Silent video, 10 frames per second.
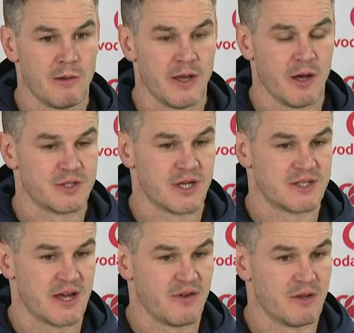yeah, I would say it's
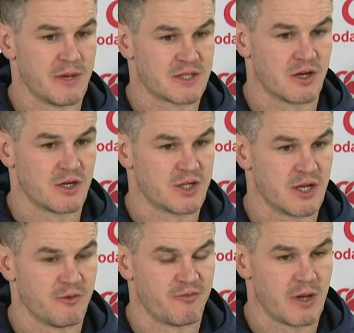definitely the best Scottish
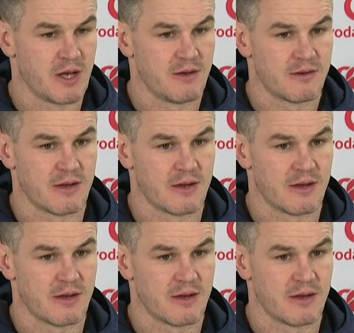team I've played.